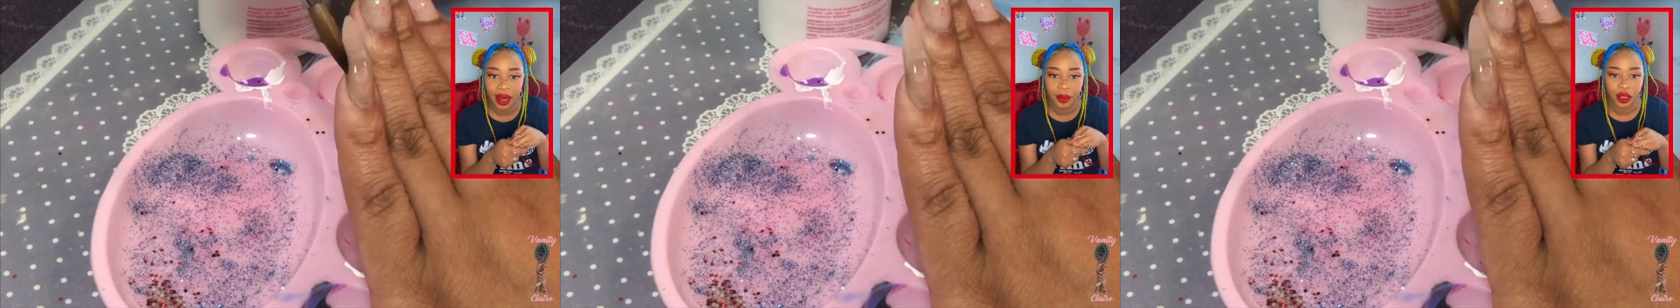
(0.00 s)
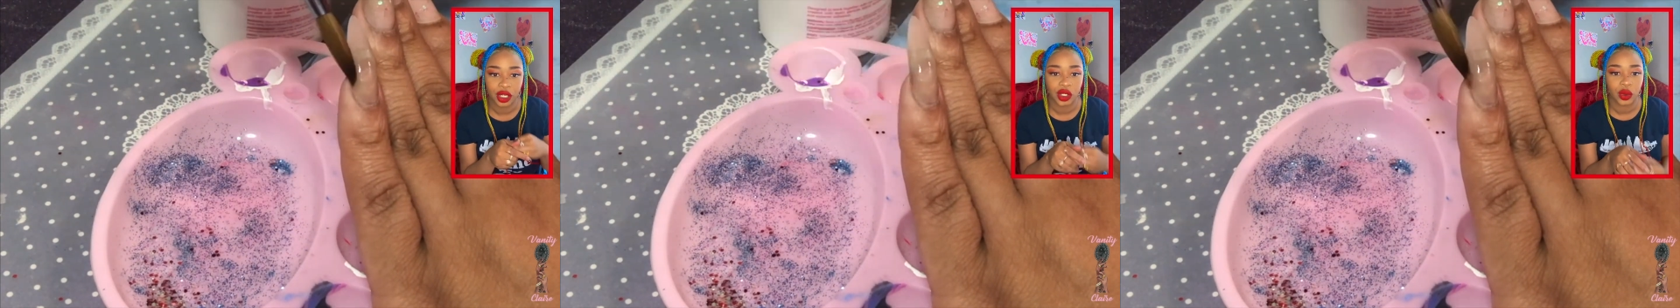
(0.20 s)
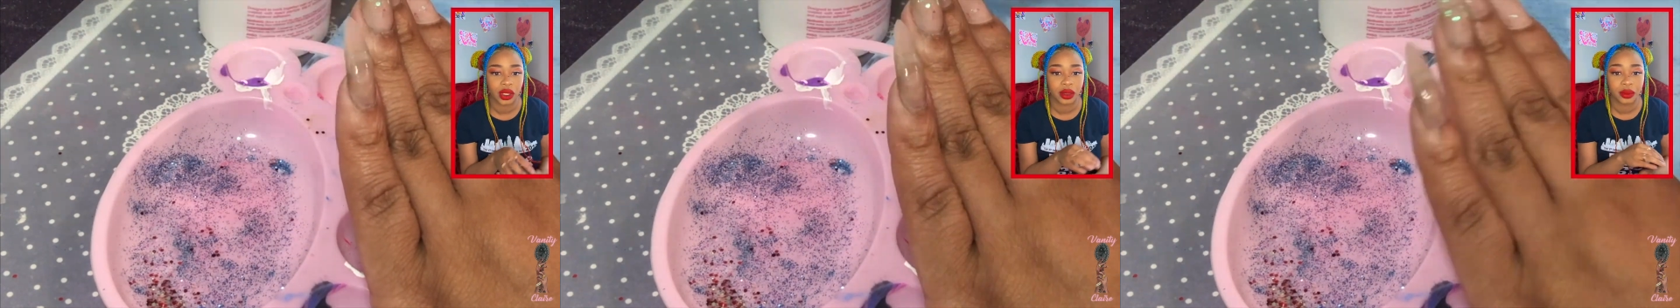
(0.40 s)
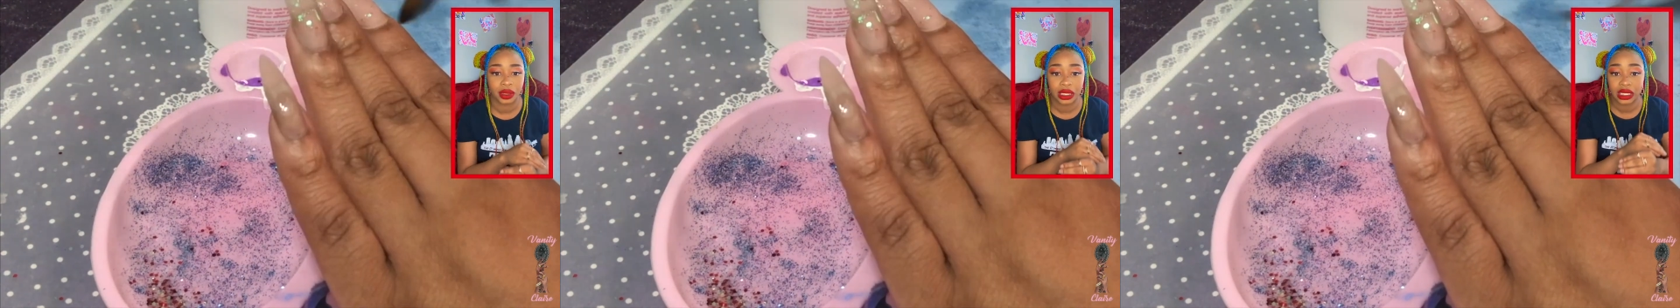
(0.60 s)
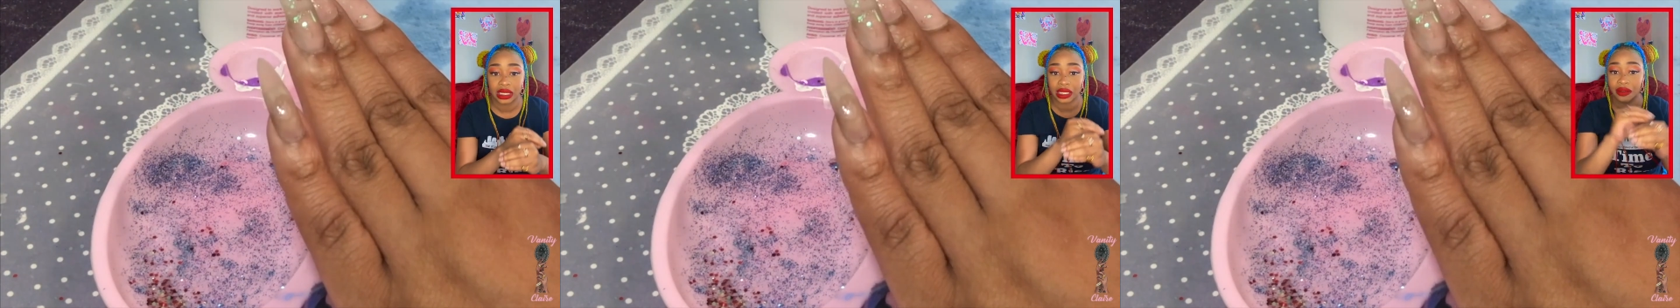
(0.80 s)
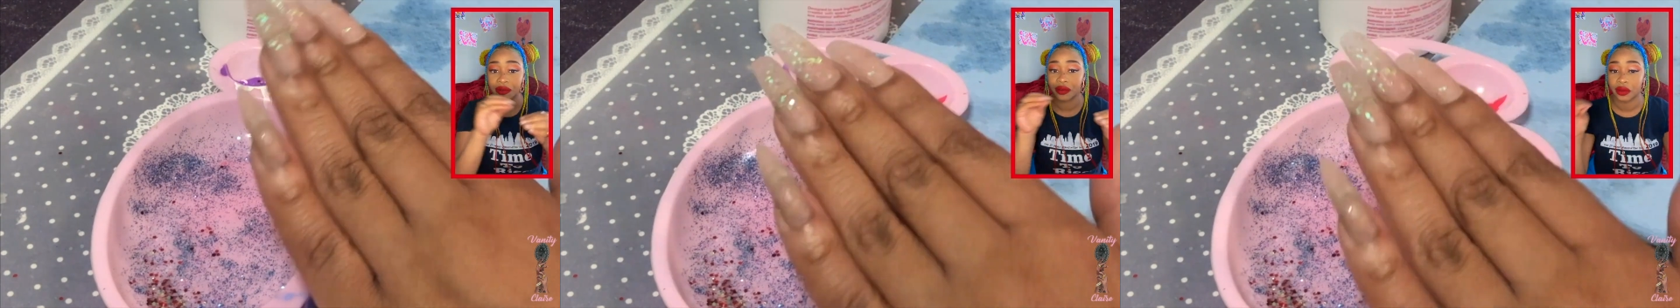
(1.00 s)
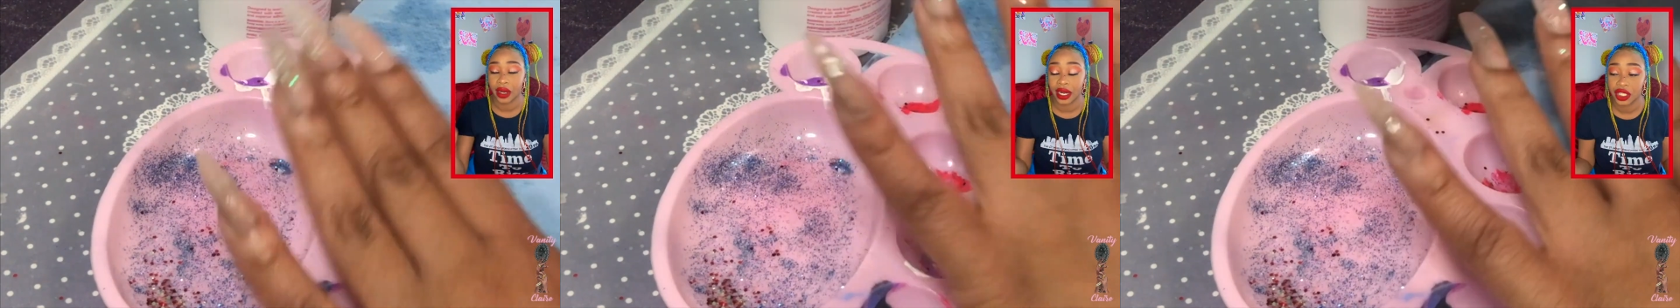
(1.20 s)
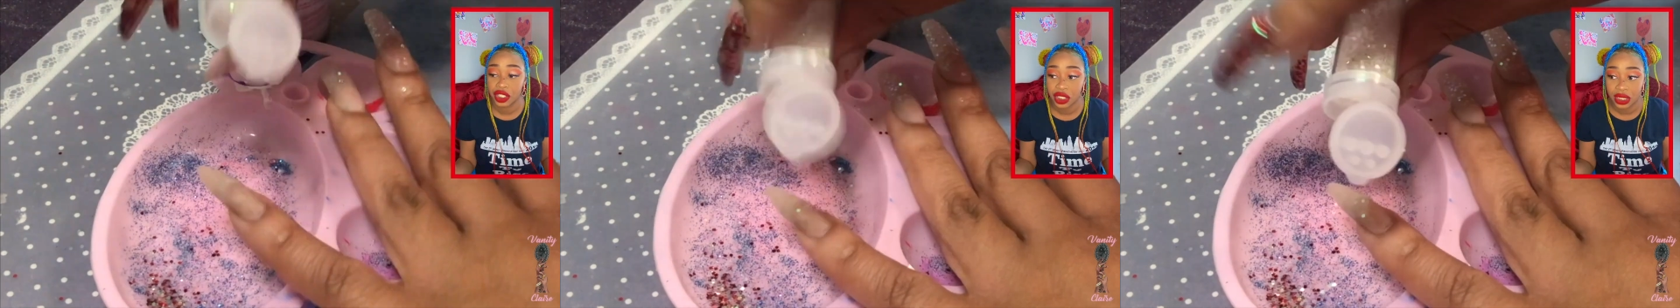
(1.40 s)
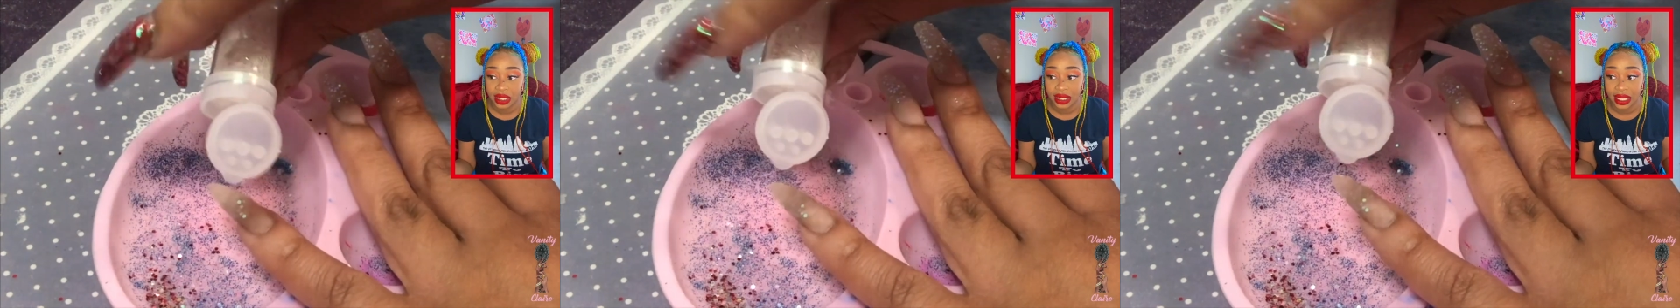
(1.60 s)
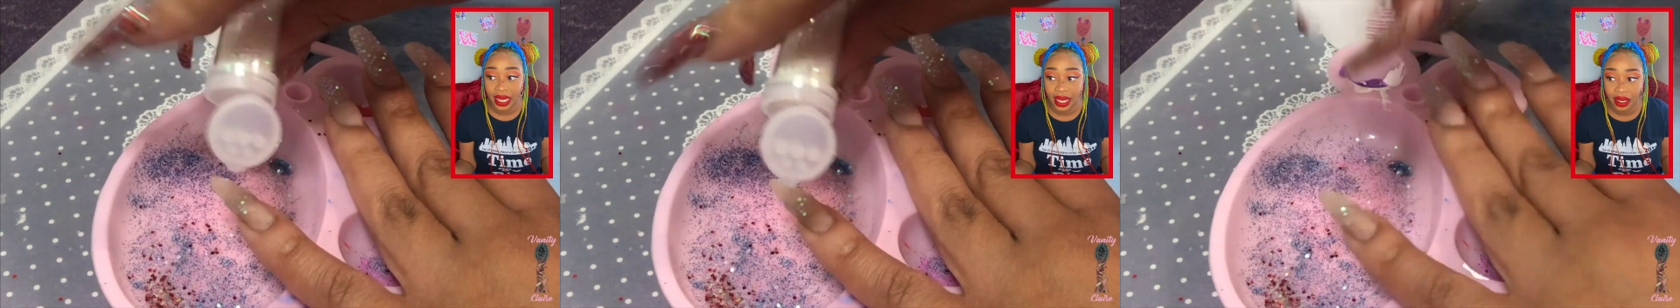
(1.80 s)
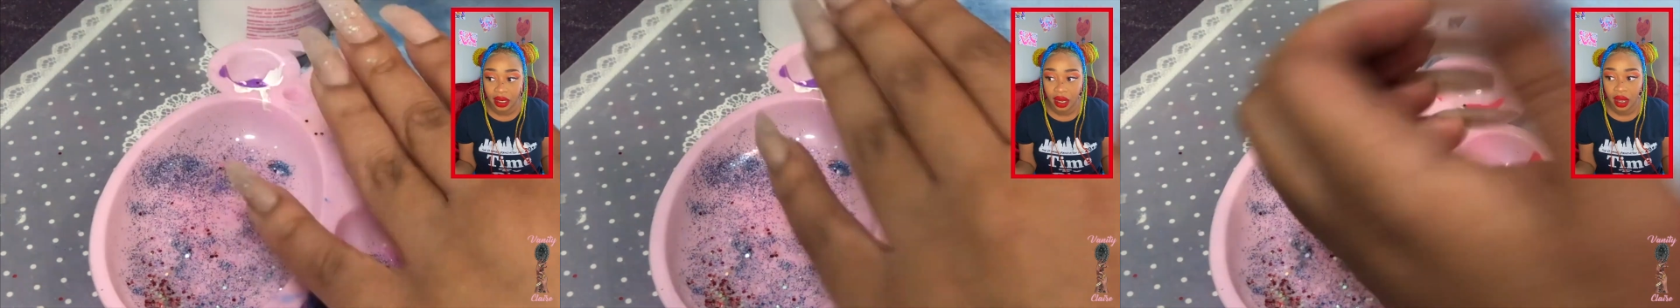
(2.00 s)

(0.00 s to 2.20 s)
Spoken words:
I'm going to do a completely fresh set,